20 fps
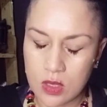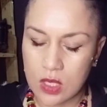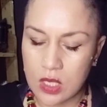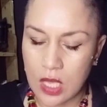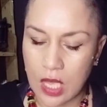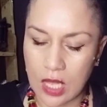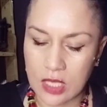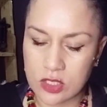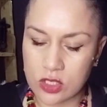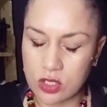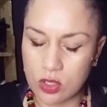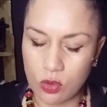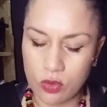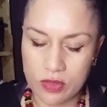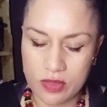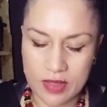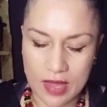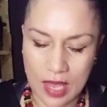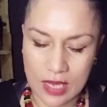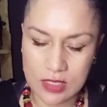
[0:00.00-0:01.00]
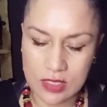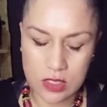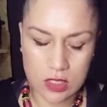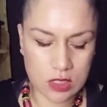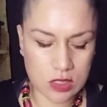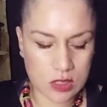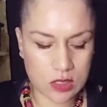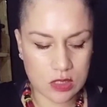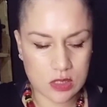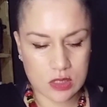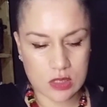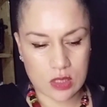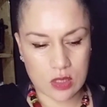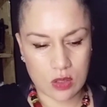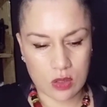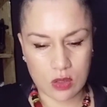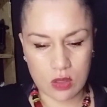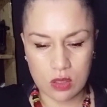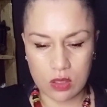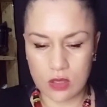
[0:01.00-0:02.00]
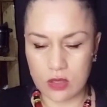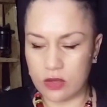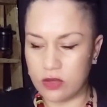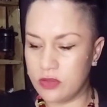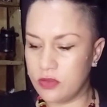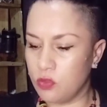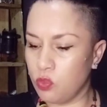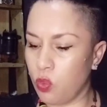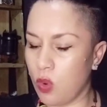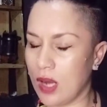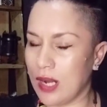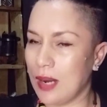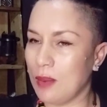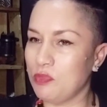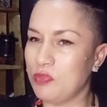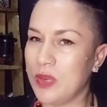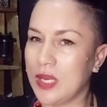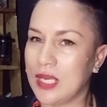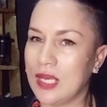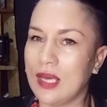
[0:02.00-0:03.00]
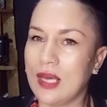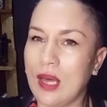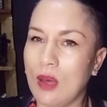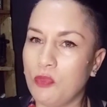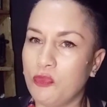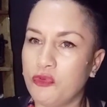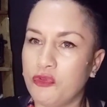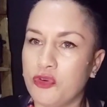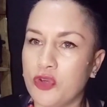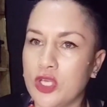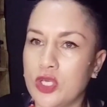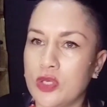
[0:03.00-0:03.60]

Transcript: And so that is what I'm picking up for you